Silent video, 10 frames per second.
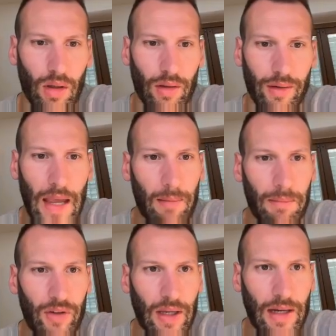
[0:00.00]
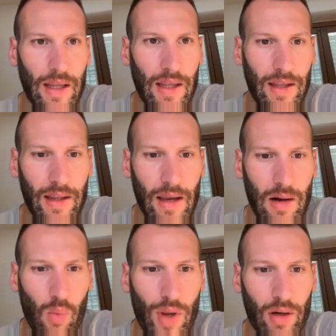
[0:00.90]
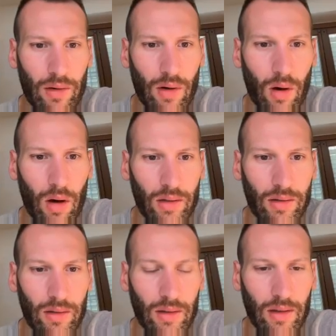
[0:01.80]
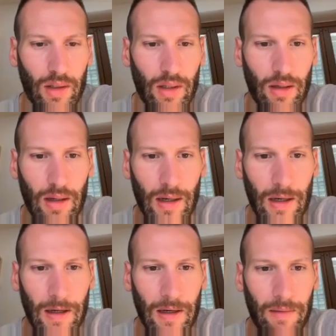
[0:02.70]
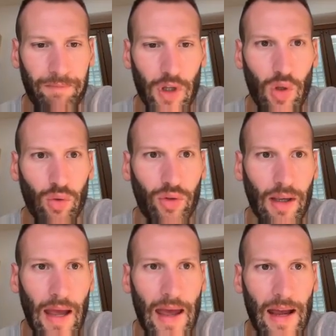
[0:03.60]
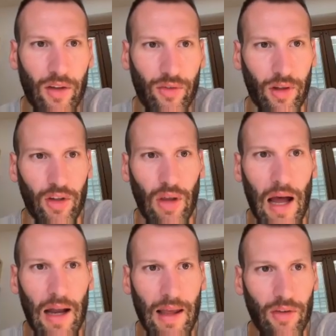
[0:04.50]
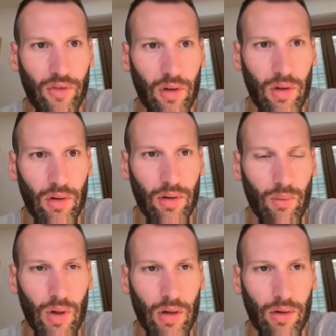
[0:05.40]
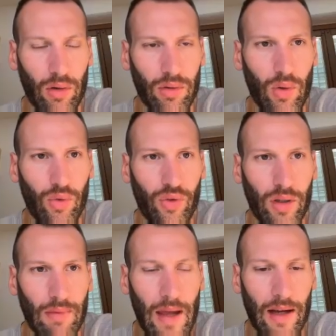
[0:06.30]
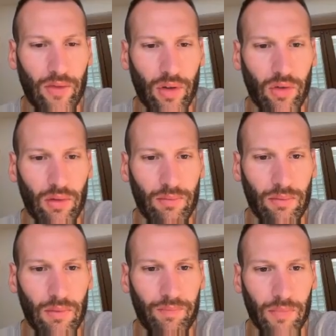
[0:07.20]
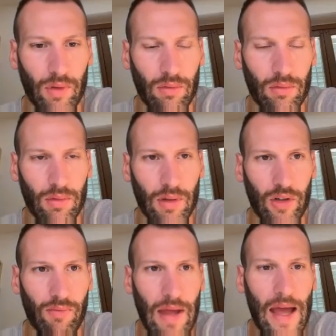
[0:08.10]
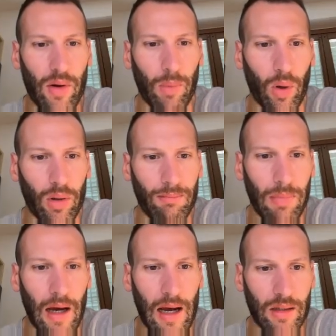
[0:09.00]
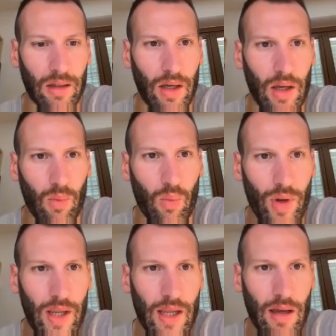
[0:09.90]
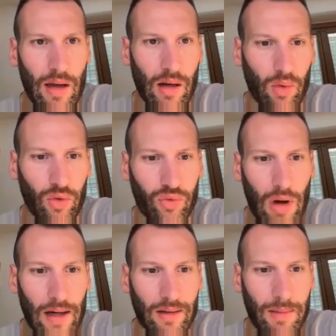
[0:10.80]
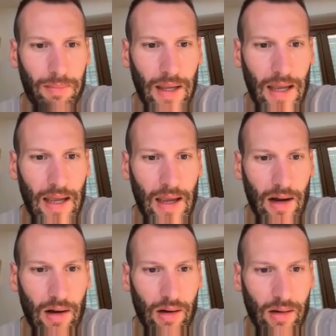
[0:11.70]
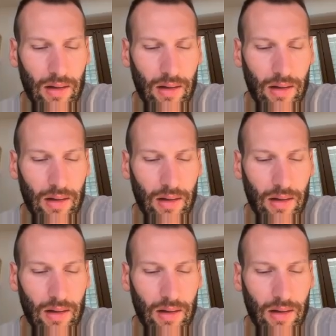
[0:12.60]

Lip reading: Yeah, basically here we are not using x as alias, so we are not using x as a variable, but we construct the pair